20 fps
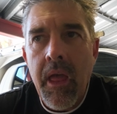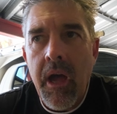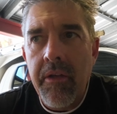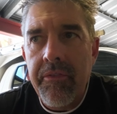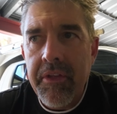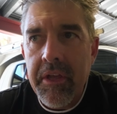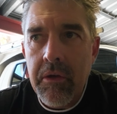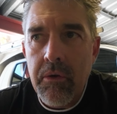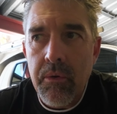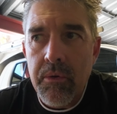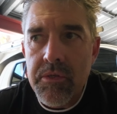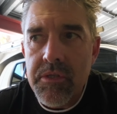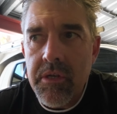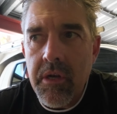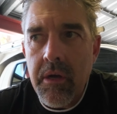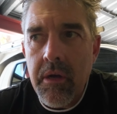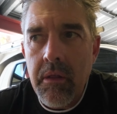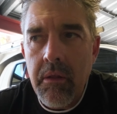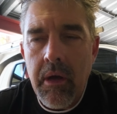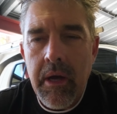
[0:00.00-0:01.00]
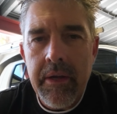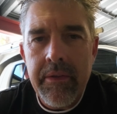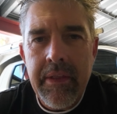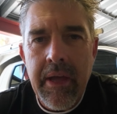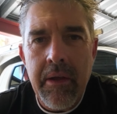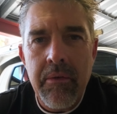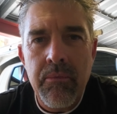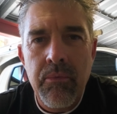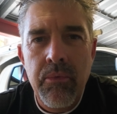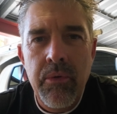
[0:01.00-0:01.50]
I think also, like,
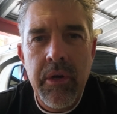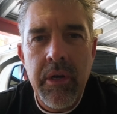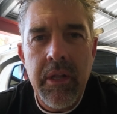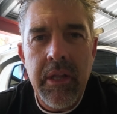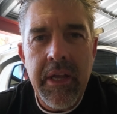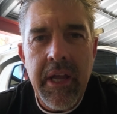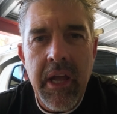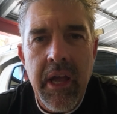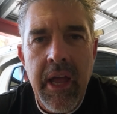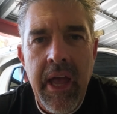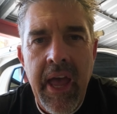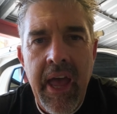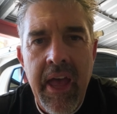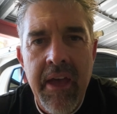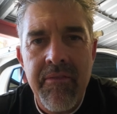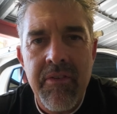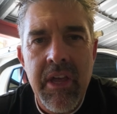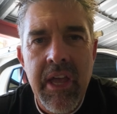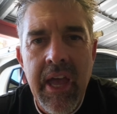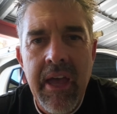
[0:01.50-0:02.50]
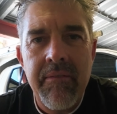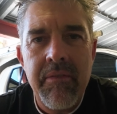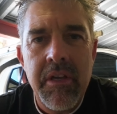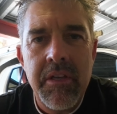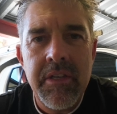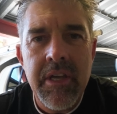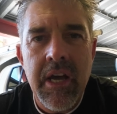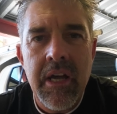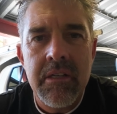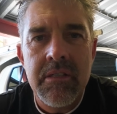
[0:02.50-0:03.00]
that really heavy
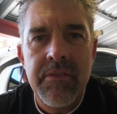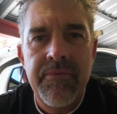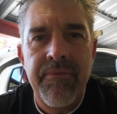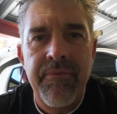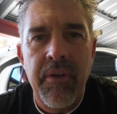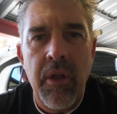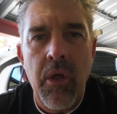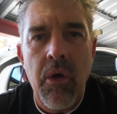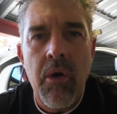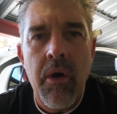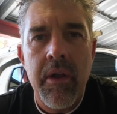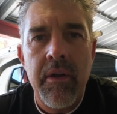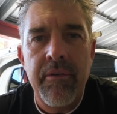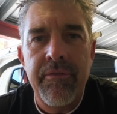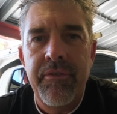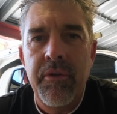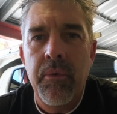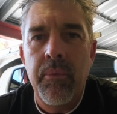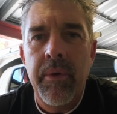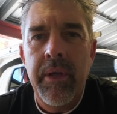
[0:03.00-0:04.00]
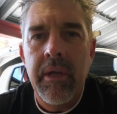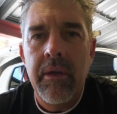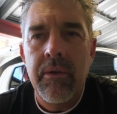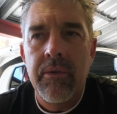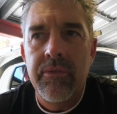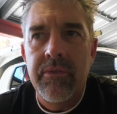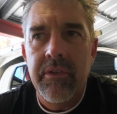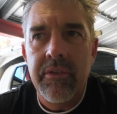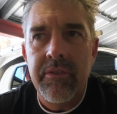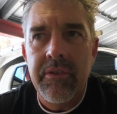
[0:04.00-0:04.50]
dust flying off your
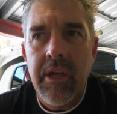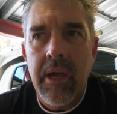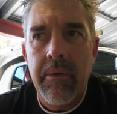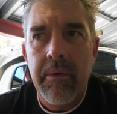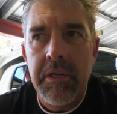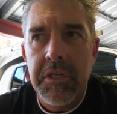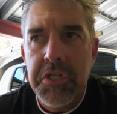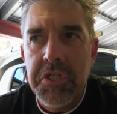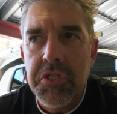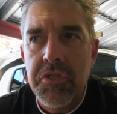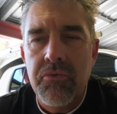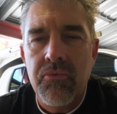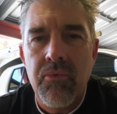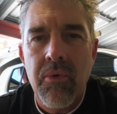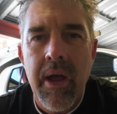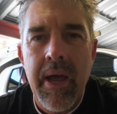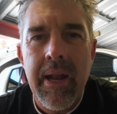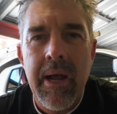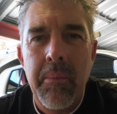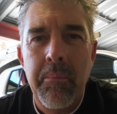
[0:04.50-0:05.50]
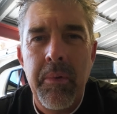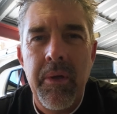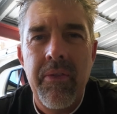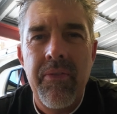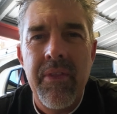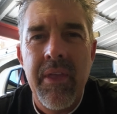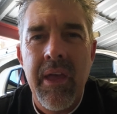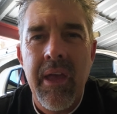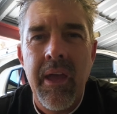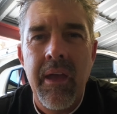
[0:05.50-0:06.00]
wheels that's going straight up
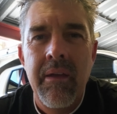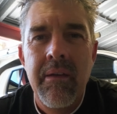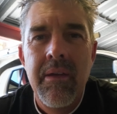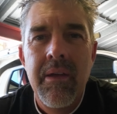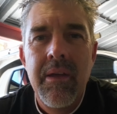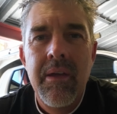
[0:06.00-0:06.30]
in there,